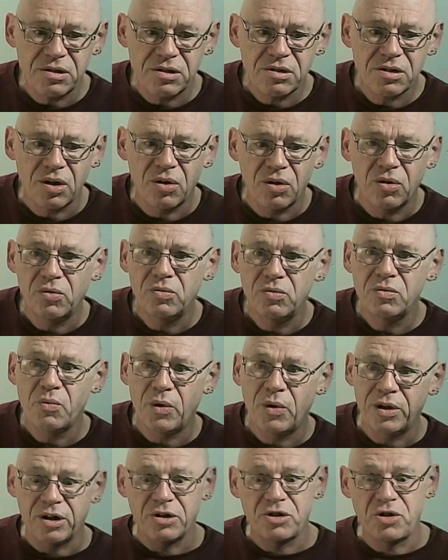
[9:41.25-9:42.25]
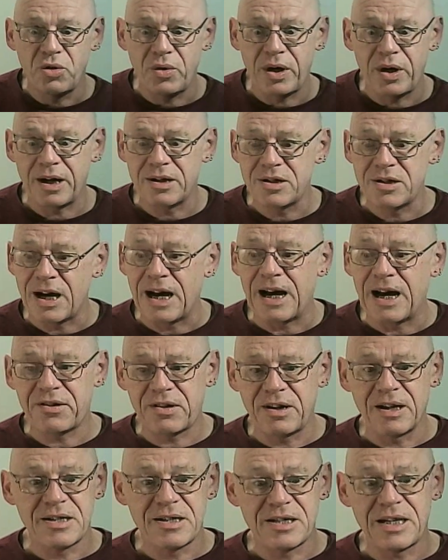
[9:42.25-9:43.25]
So when they're doing a task,
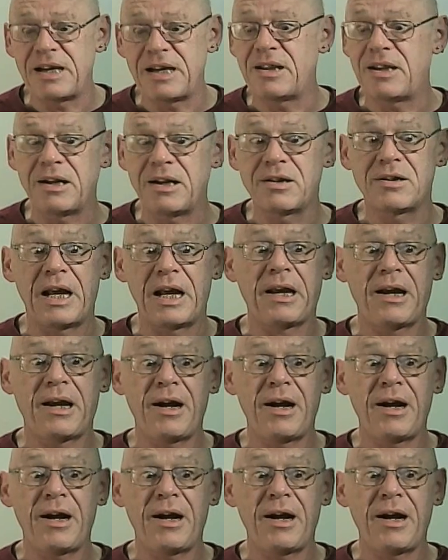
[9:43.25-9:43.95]
they'll say things like,